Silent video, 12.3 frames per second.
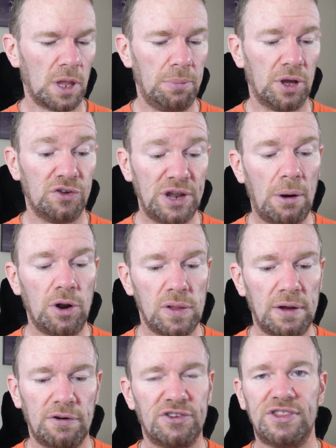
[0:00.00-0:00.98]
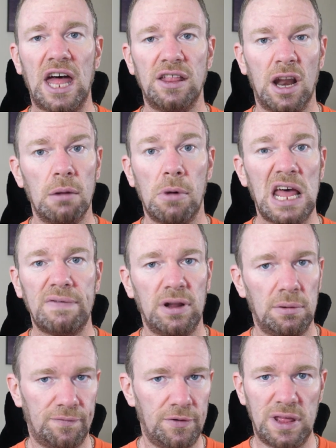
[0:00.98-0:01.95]
Because now I know they're a standard, I don't mind having
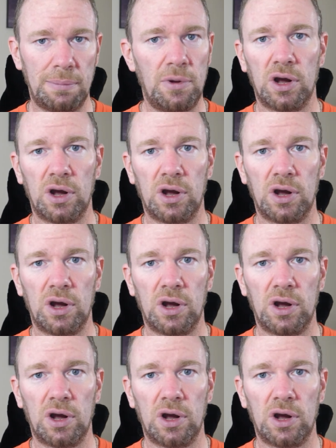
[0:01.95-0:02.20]
a few of them